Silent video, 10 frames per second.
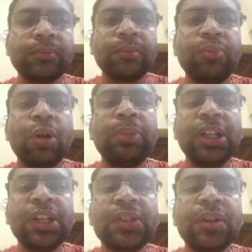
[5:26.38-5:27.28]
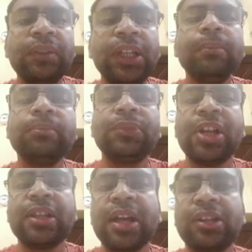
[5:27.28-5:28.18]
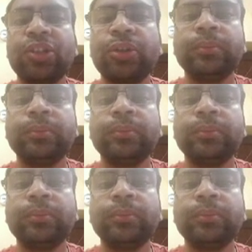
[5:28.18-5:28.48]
properties of the transaction.